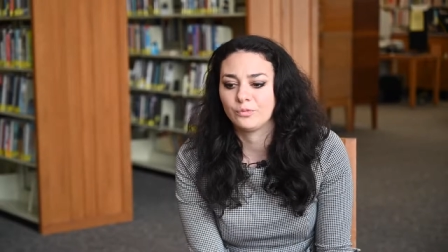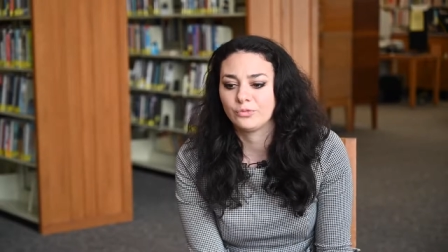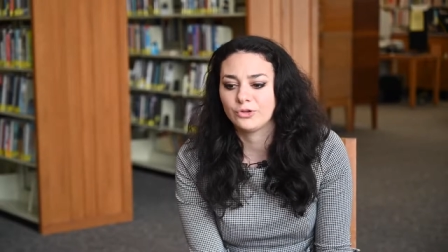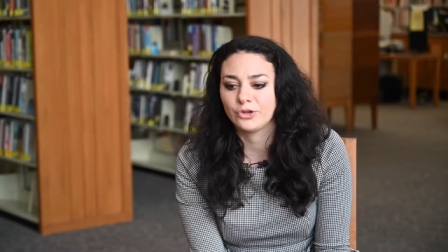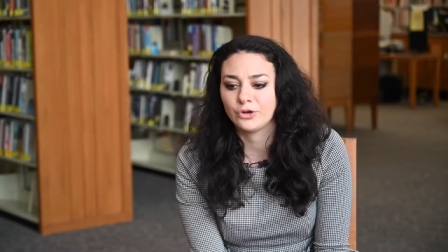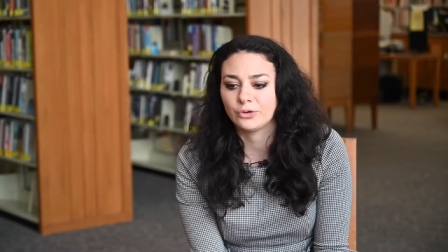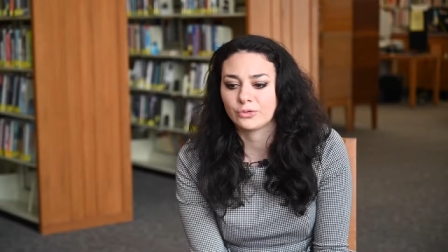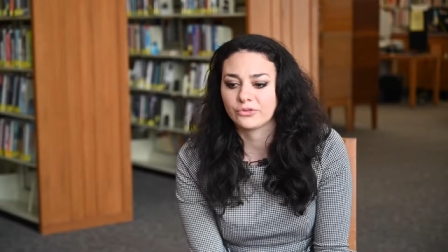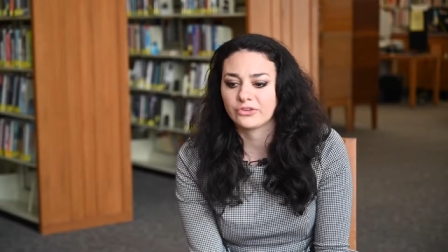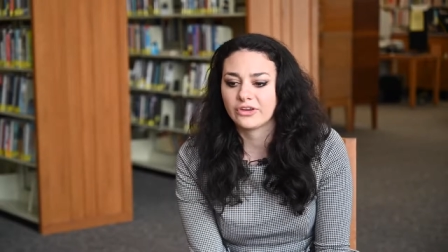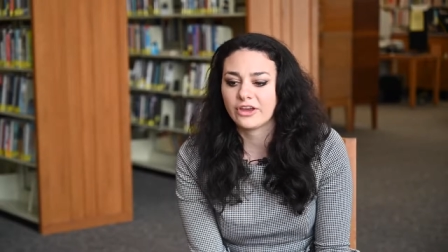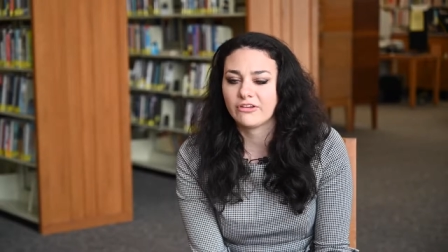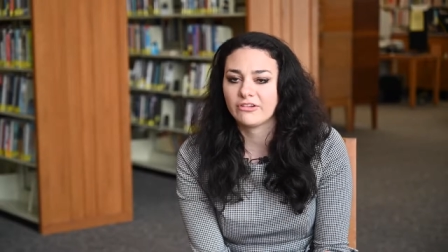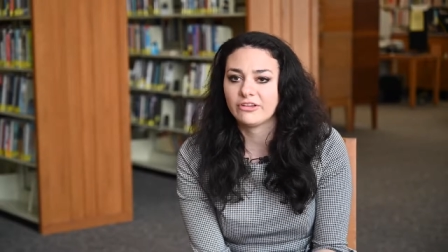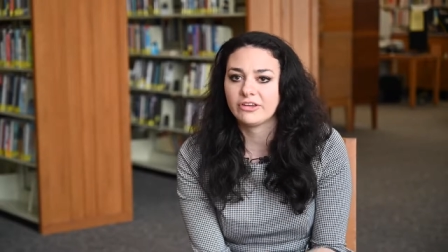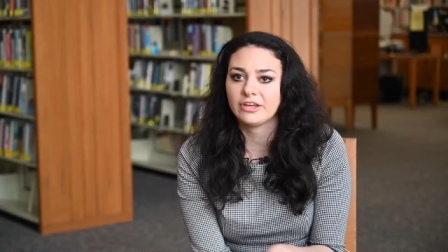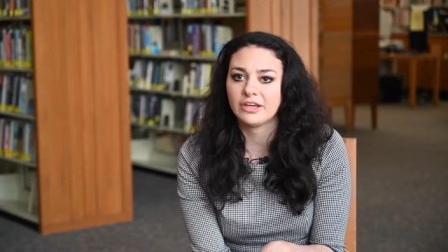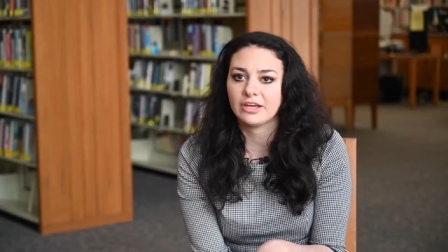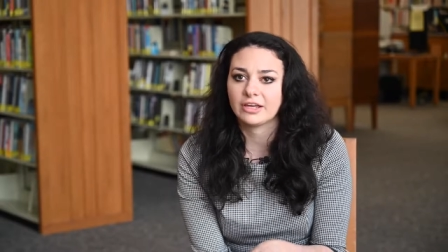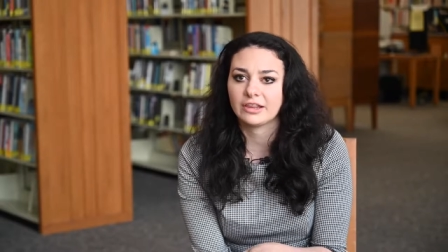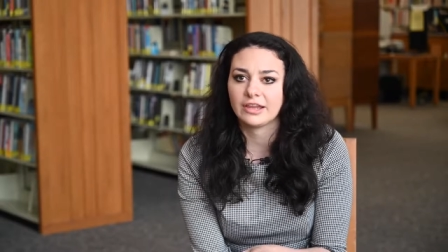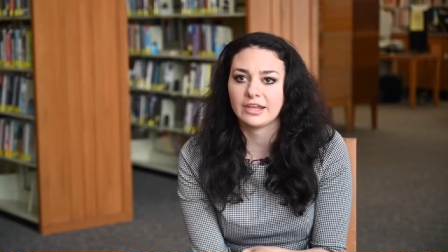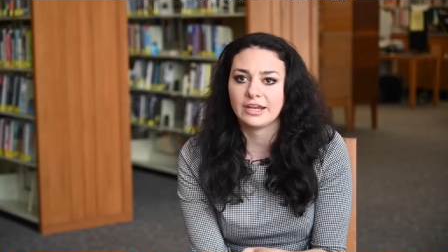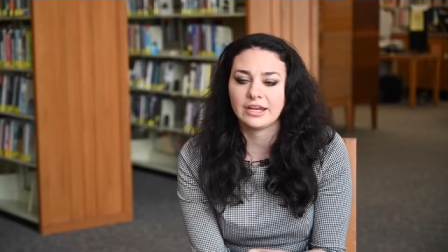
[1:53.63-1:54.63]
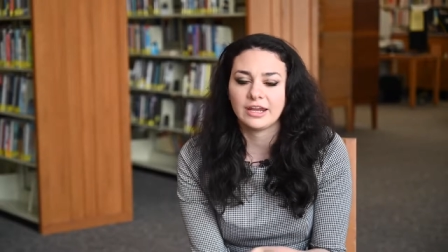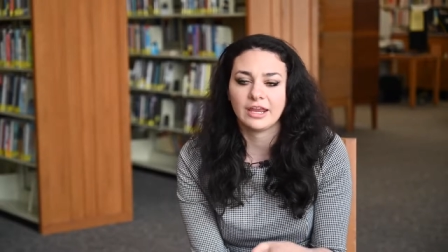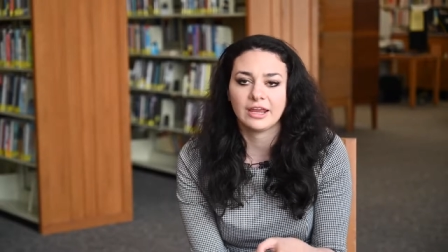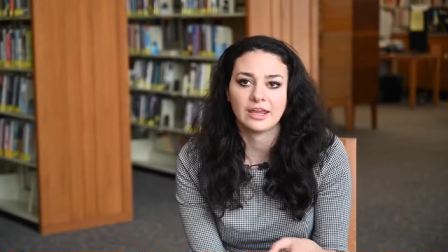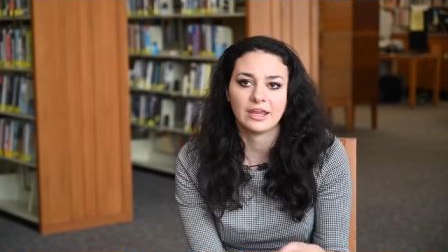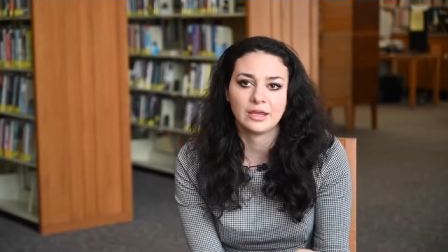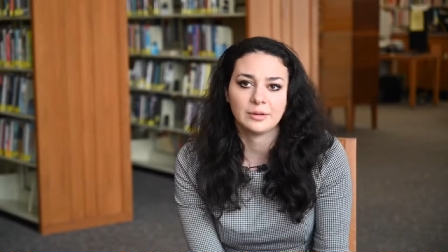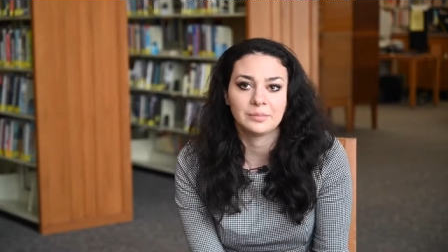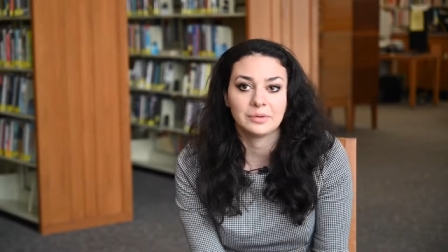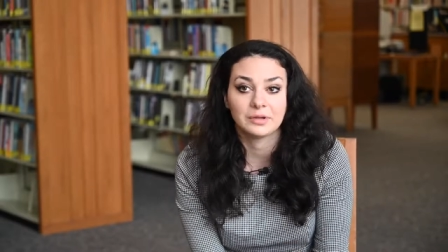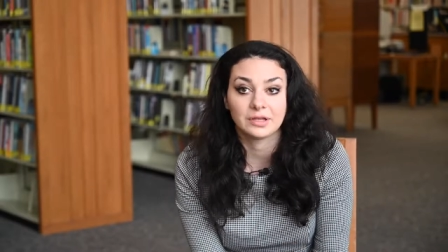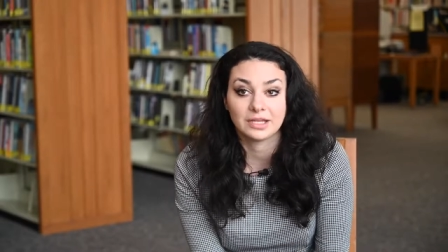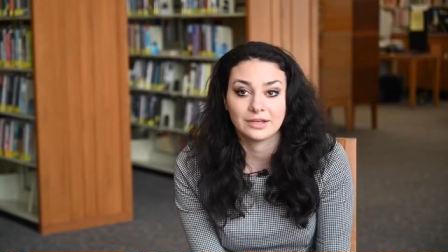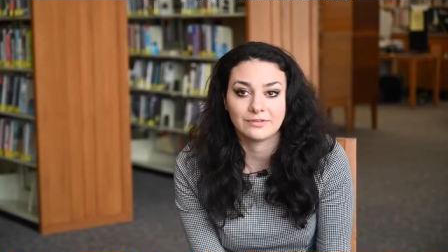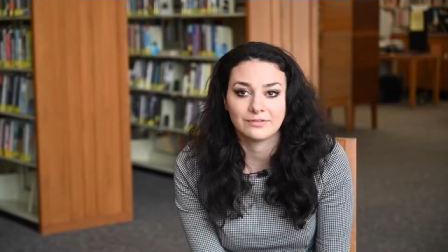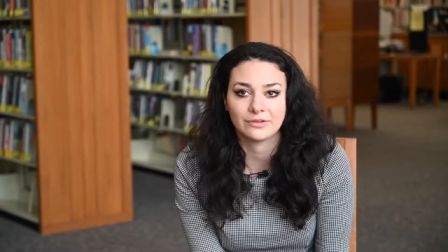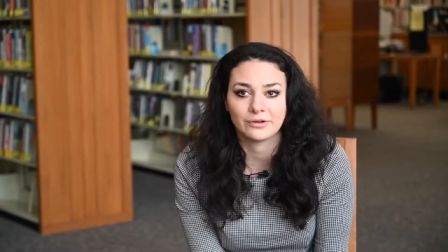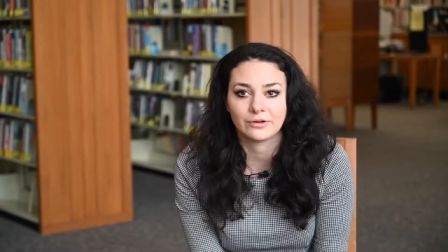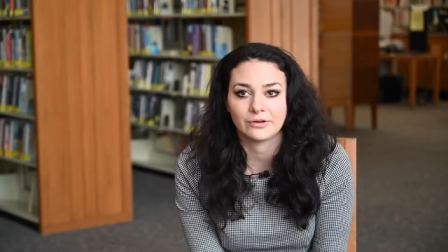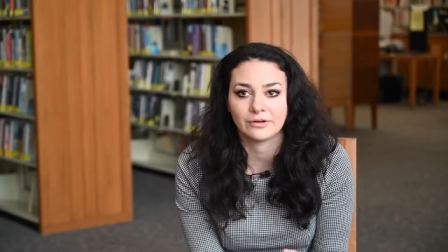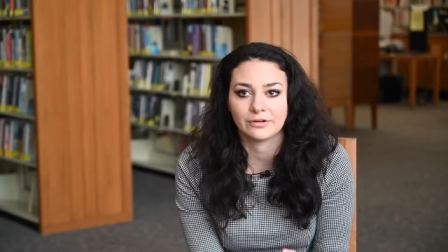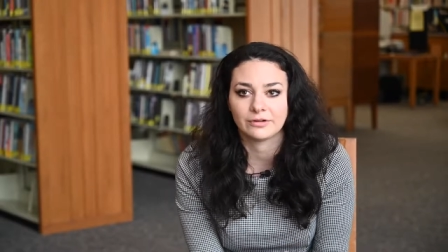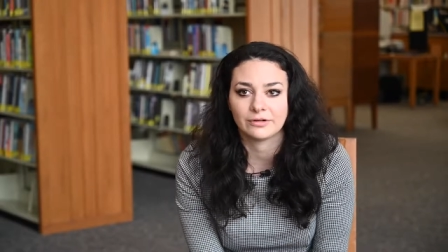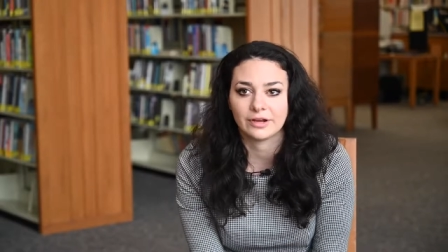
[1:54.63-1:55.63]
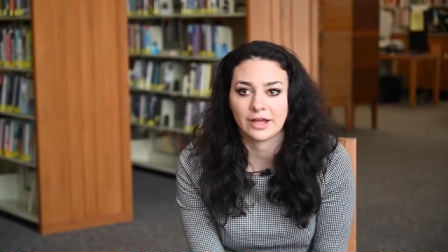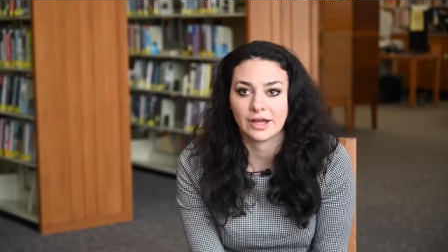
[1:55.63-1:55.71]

you know, telling it, letting a kid believe they're